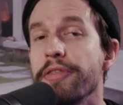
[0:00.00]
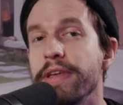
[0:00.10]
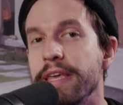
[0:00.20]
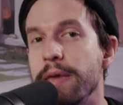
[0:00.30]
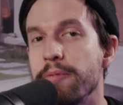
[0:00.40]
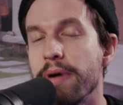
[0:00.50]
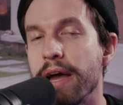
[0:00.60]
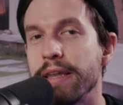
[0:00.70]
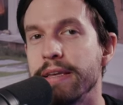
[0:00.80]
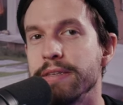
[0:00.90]
other thing to keep in
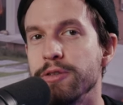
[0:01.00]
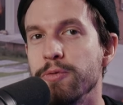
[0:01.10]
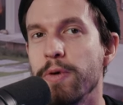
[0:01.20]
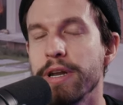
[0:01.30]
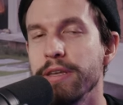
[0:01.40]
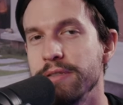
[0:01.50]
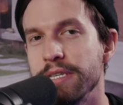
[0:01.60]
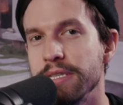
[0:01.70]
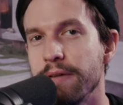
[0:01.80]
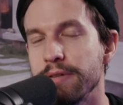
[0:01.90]
mind is you want to use
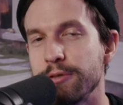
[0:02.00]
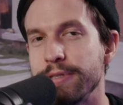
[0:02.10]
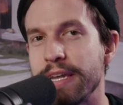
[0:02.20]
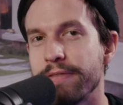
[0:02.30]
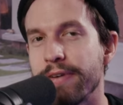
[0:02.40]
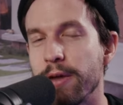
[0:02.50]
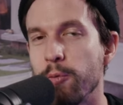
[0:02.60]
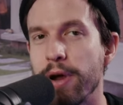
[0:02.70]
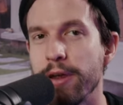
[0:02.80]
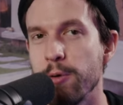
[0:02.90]
these levels to identify
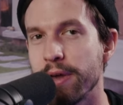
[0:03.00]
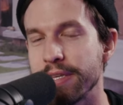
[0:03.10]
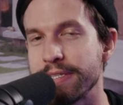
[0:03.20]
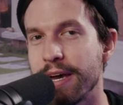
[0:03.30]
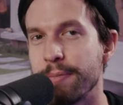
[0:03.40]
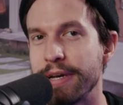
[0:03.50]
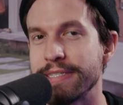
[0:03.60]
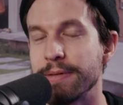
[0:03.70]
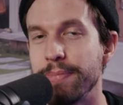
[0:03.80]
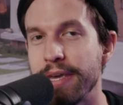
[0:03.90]
where you want the stock
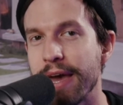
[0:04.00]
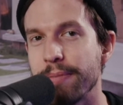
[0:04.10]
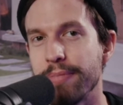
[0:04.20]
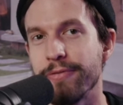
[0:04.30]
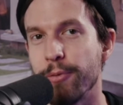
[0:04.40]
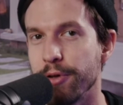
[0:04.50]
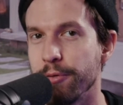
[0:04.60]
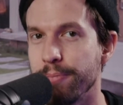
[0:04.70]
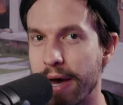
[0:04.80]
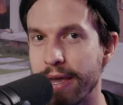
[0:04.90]
price to be at before
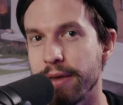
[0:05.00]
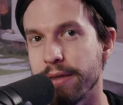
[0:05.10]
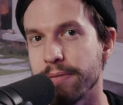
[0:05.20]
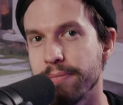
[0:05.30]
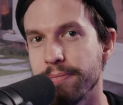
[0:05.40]
you buy in.